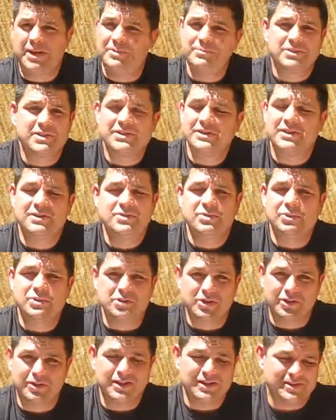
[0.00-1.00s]
I'm just a tool
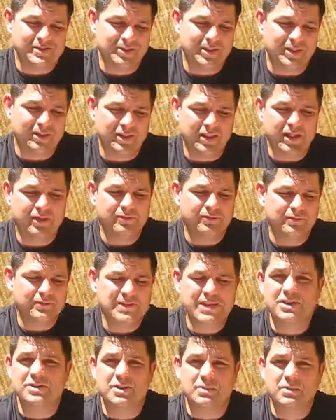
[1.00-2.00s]
junkie, so I love
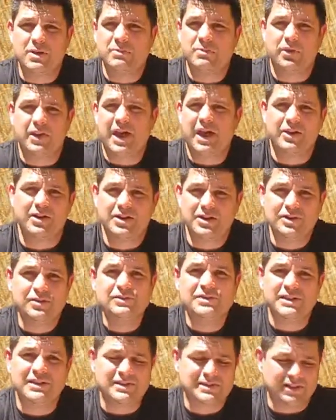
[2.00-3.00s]
teaching people how to
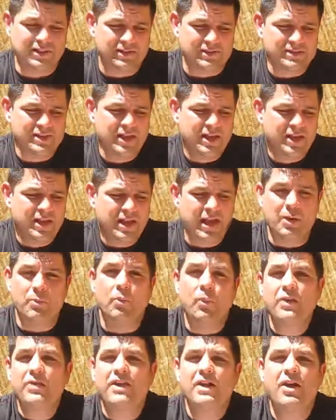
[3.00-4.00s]
use these things
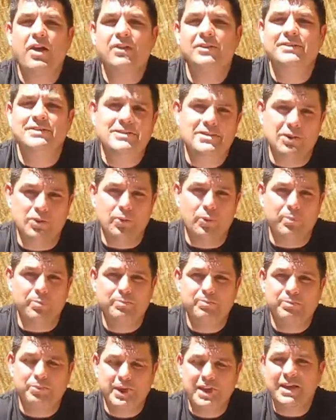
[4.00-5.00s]
and what they all do,
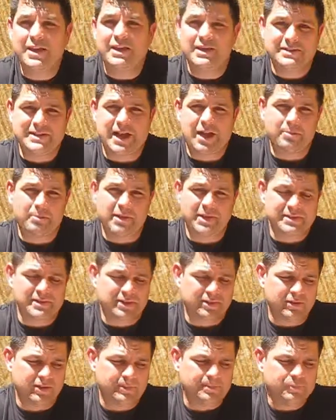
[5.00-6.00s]
breaking it down
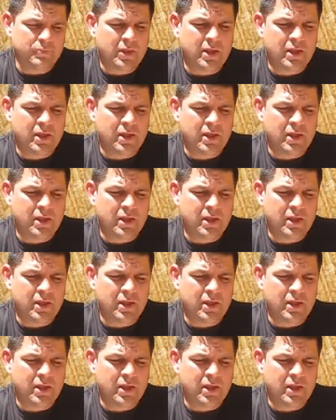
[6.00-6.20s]
basically.